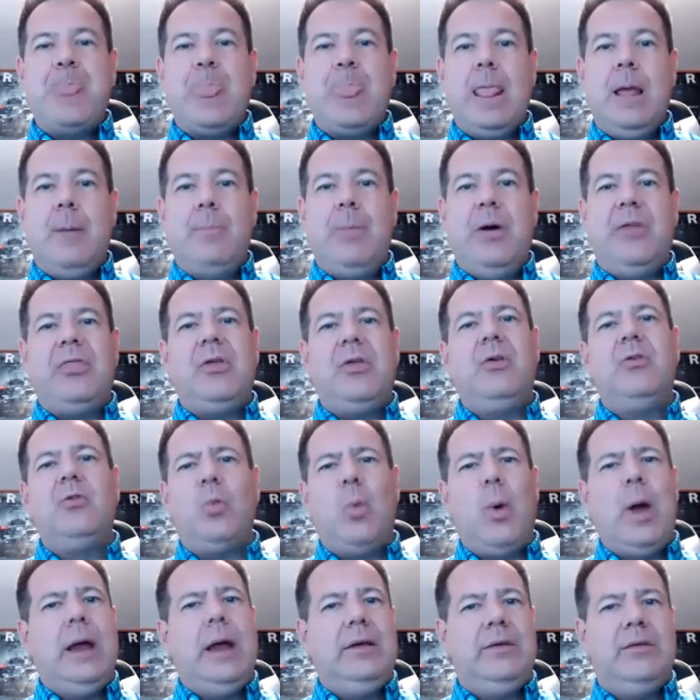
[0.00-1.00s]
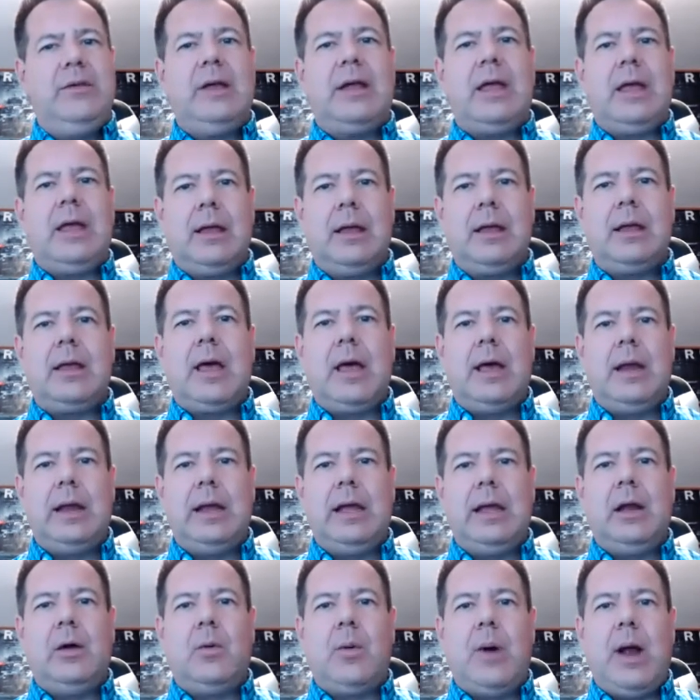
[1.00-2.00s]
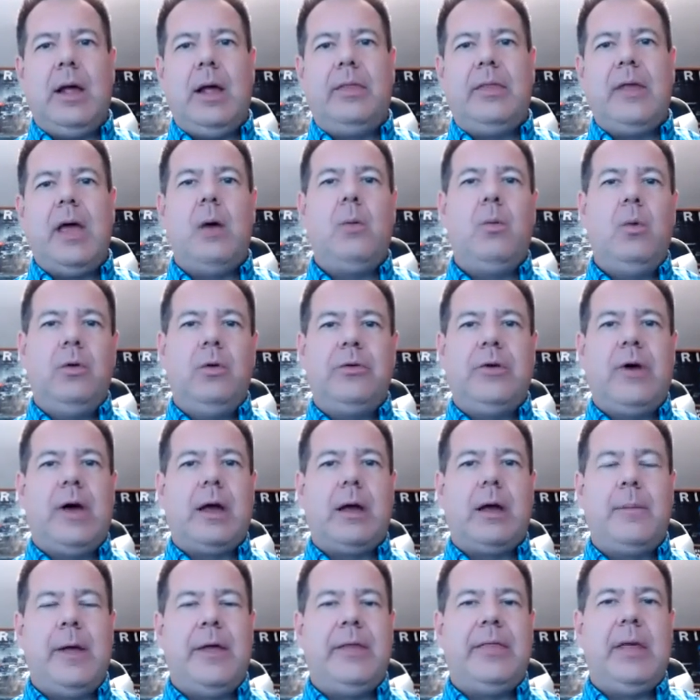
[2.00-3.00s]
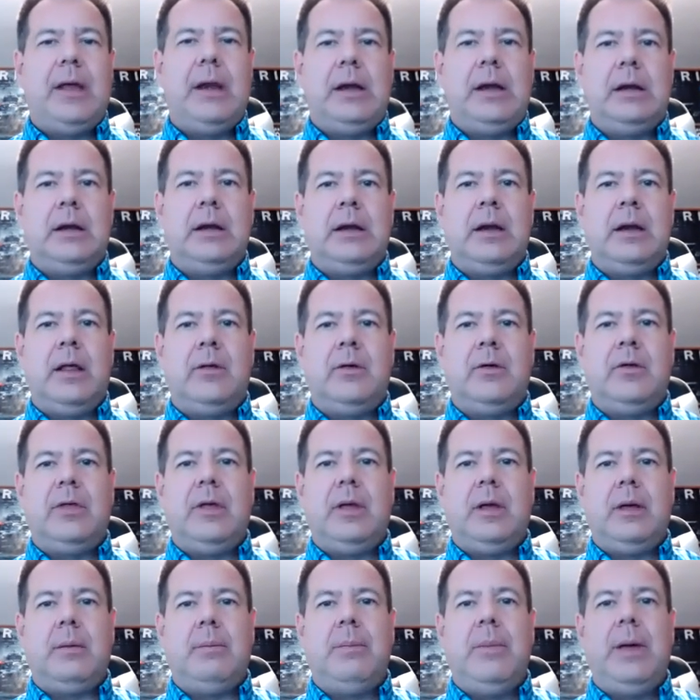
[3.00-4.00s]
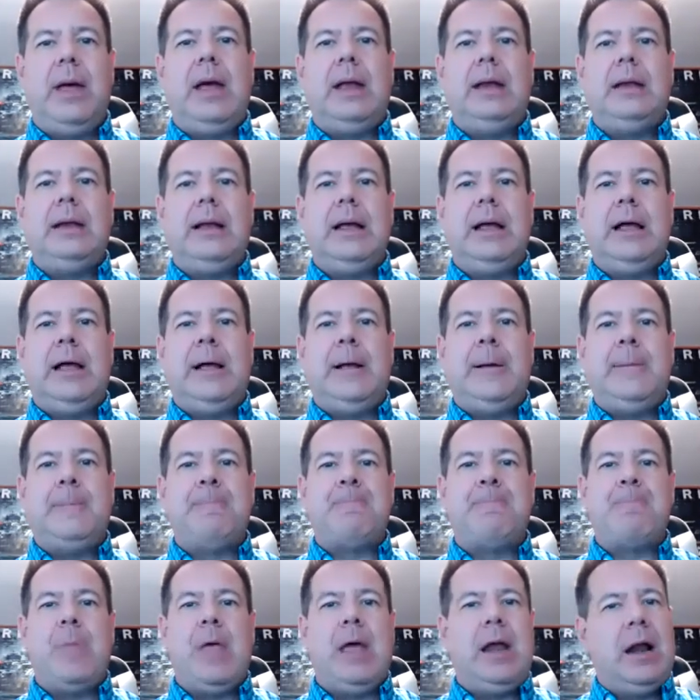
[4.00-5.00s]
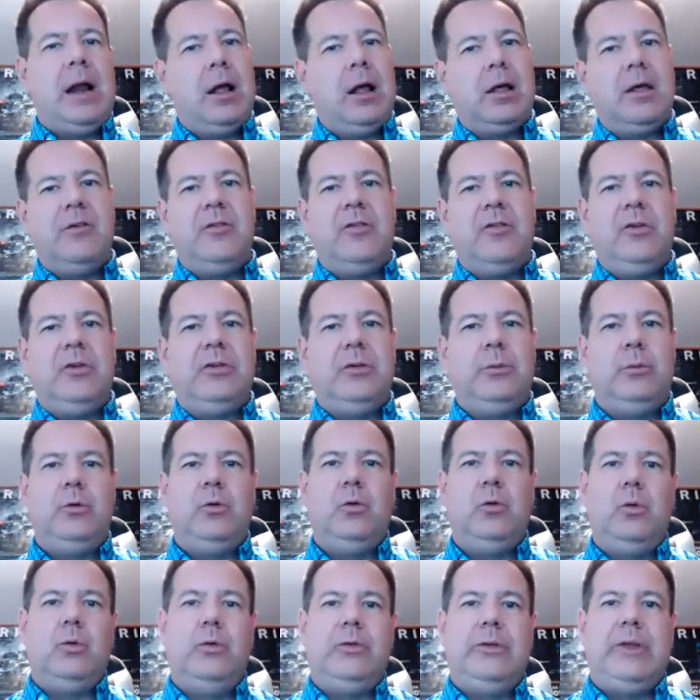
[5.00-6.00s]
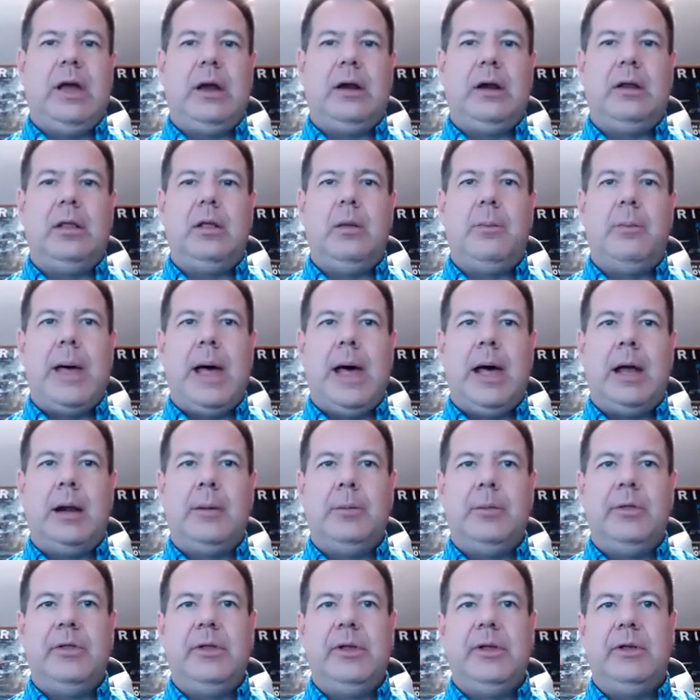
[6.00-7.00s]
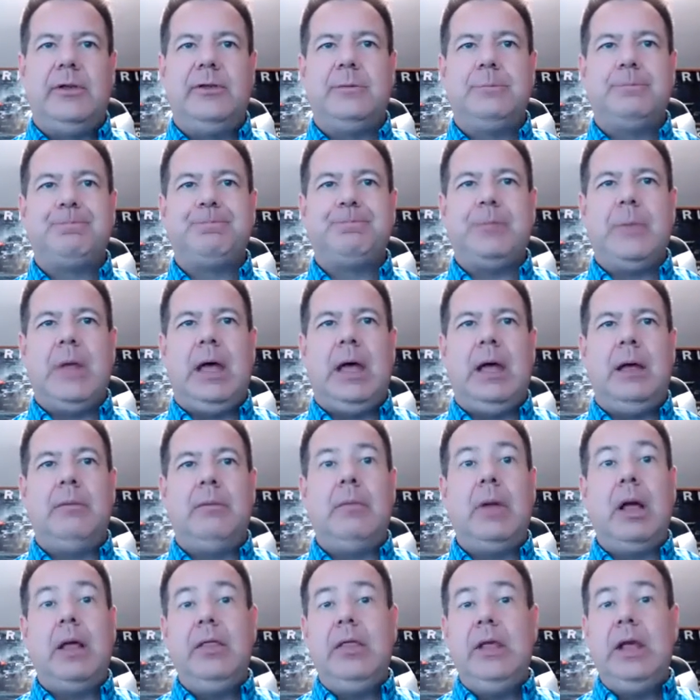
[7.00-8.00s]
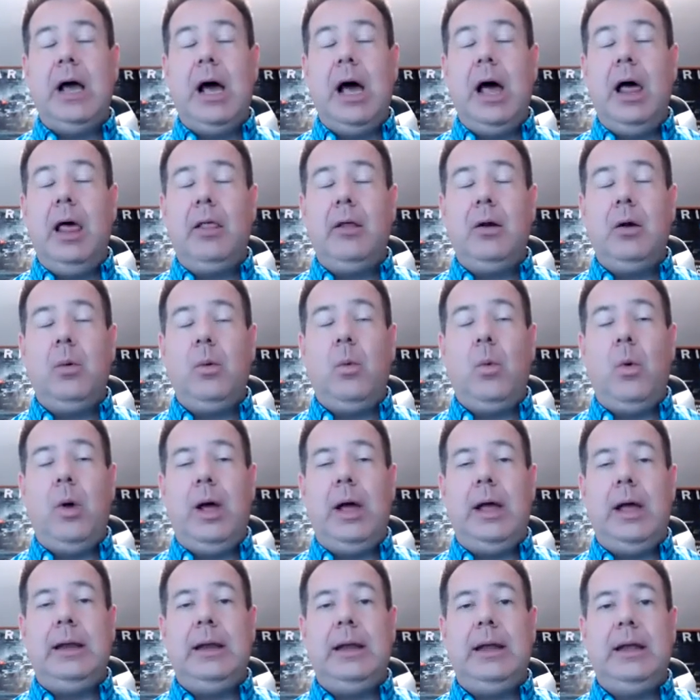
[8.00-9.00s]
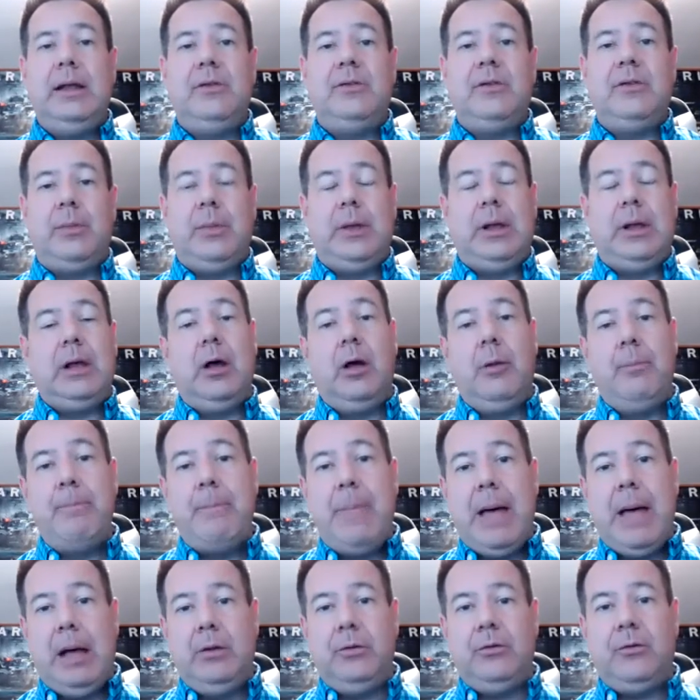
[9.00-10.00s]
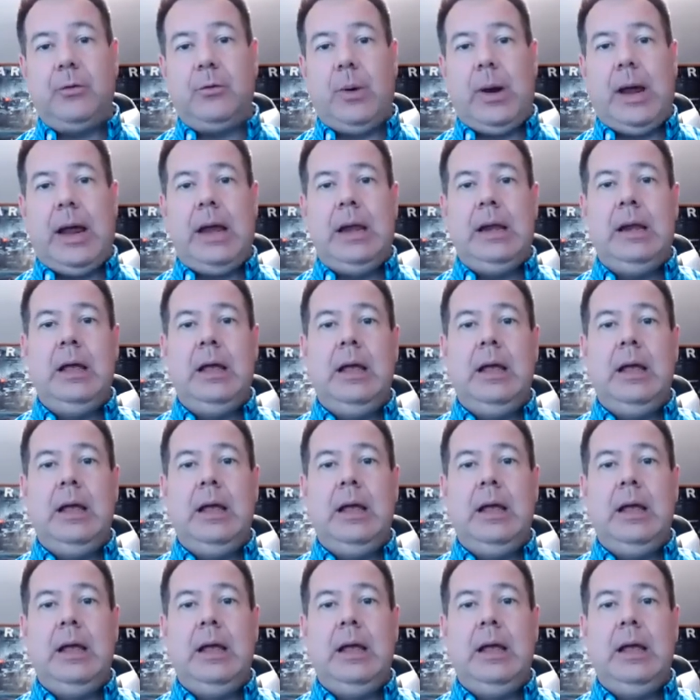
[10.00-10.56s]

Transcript: But there's ways to kind of get around that. We'll talk about that in another thing, but and I'll give you some tools down in the bottom of this. The other one is something called bounce rate.